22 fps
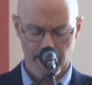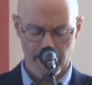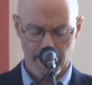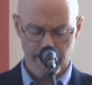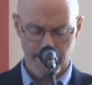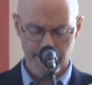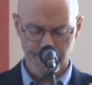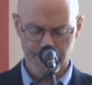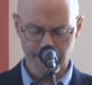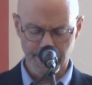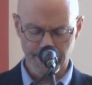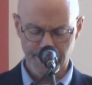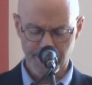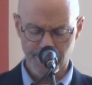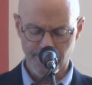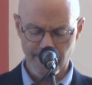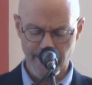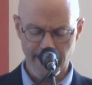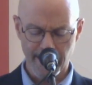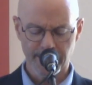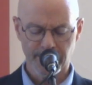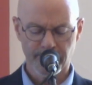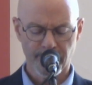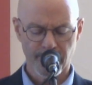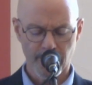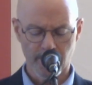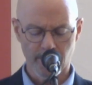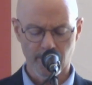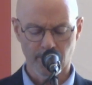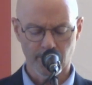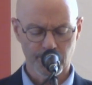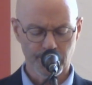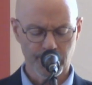The sister asks
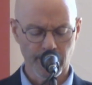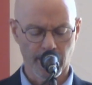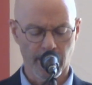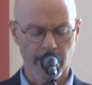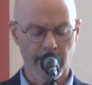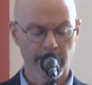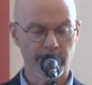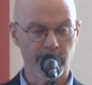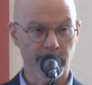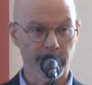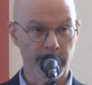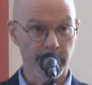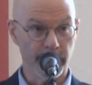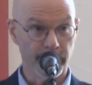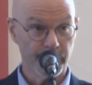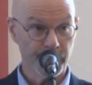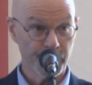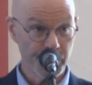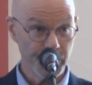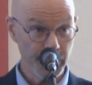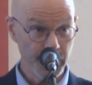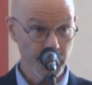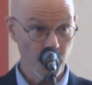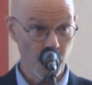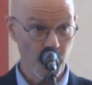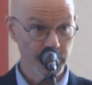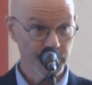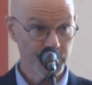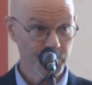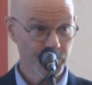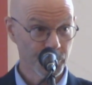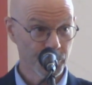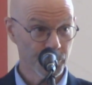Pharaoh's daughter if she
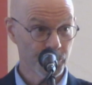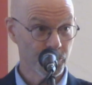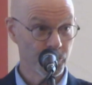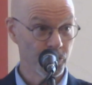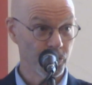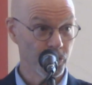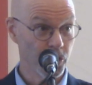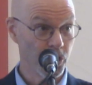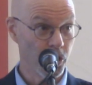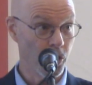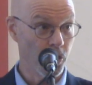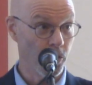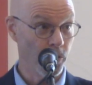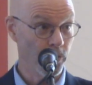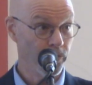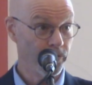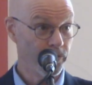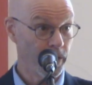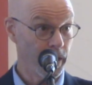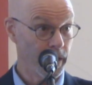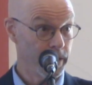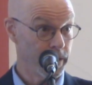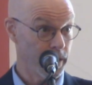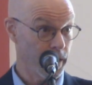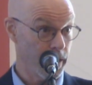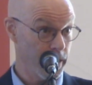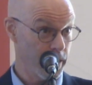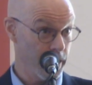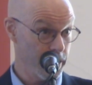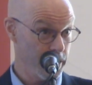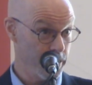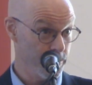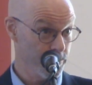wants to go find a
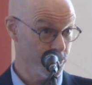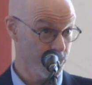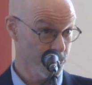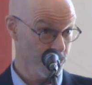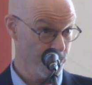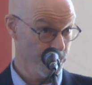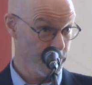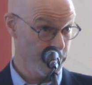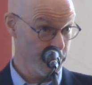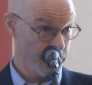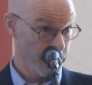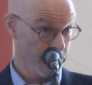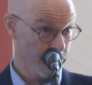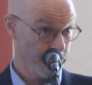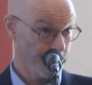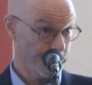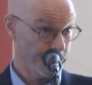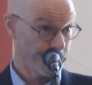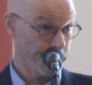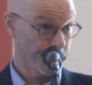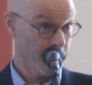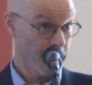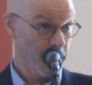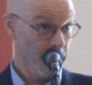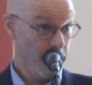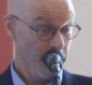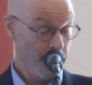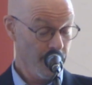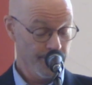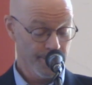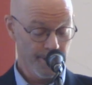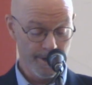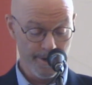Hebrew nurse
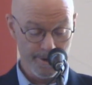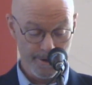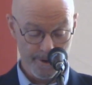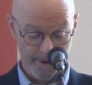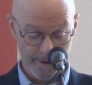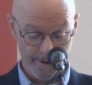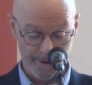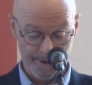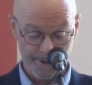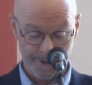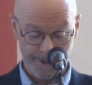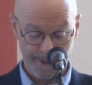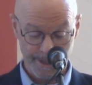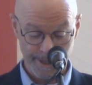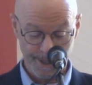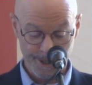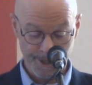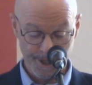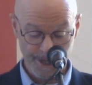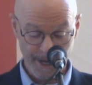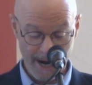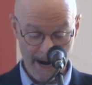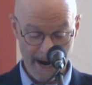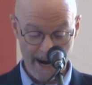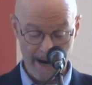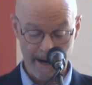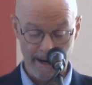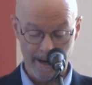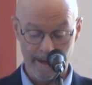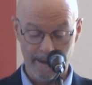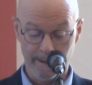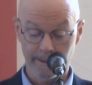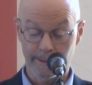to nurse the
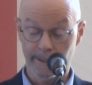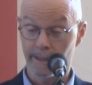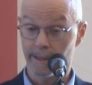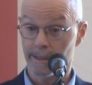child.